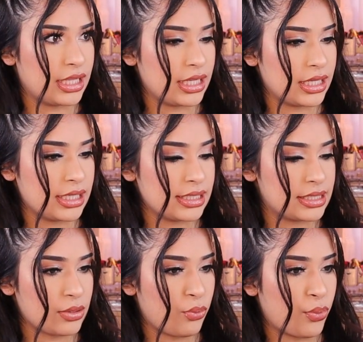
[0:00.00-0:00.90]

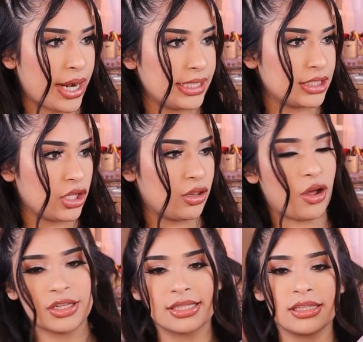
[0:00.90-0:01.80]
this white
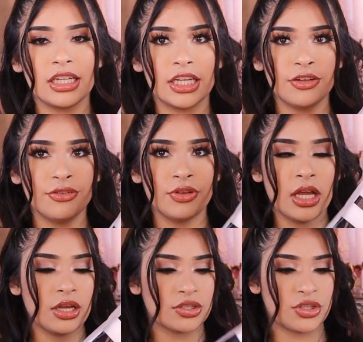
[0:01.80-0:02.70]
long sleeve.
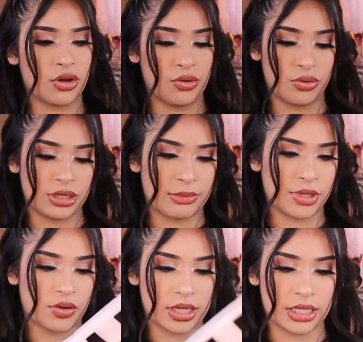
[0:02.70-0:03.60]
So let me
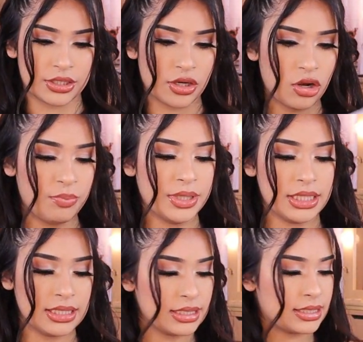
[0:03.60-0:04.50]
go ahead and open
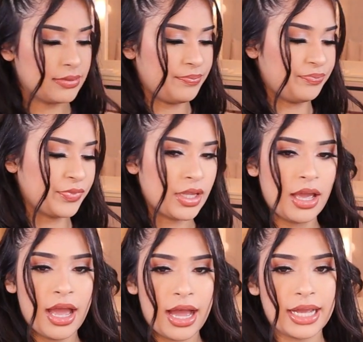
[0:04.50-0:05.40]
this.
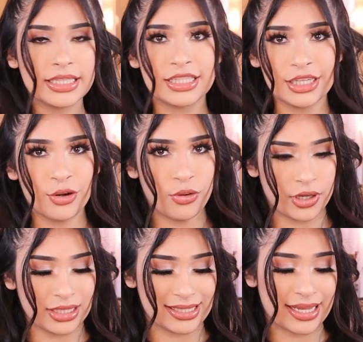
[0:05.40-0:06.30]
I did
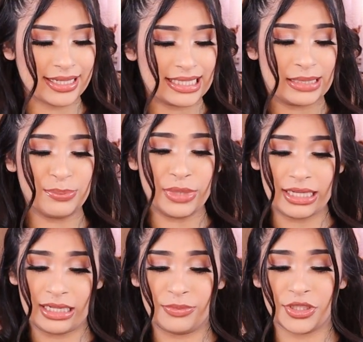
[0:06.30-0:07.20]
order a size
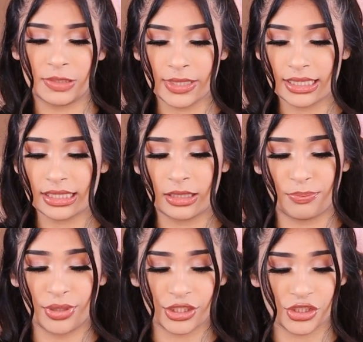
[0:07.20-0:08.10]
medium just because in the
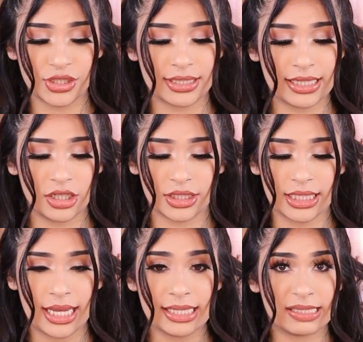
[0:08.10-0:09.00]
pictures it
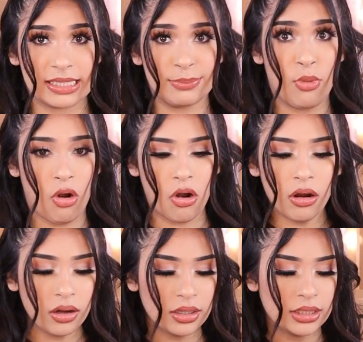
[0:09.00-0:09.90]
looked
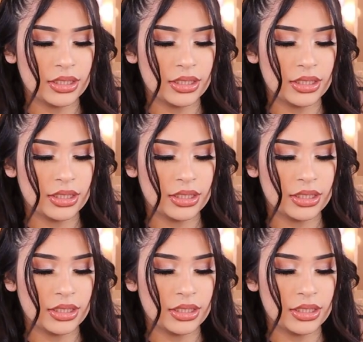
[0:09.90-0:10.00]
small.